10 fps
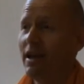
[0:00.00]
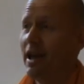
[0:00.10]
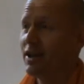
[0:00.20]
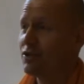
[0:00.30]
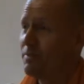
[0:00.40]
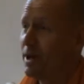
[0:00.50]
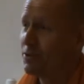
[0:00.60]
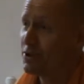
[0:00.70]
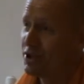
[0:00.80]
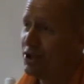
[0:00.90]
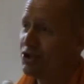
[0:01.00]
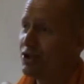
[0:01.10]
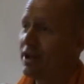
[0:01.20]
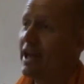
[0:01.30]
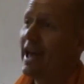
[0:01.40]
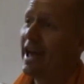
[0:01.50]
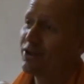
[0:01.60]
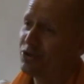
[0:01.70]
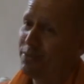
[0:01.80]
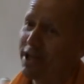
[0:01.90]
and to my position and
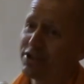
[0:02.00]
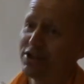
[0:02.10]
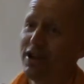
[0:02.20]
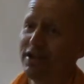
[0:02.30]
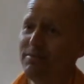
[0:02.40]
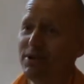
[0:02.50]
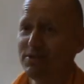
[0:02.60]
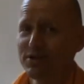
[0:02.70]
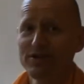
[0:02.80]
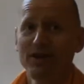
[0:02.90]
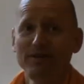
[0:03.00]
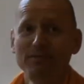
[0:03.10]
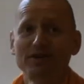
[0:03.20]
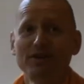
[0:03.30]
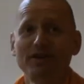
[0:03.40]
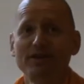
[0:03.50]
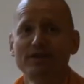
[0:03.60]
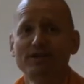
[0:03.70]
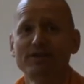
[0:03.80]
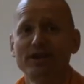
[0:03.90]
to my son, because my son is
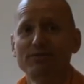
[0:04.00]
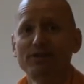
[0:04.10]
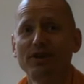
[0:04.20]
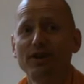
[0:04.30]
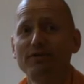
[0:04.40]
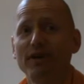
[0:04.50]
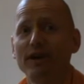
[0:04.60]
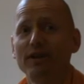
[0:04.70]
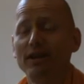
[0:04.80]
sin personified.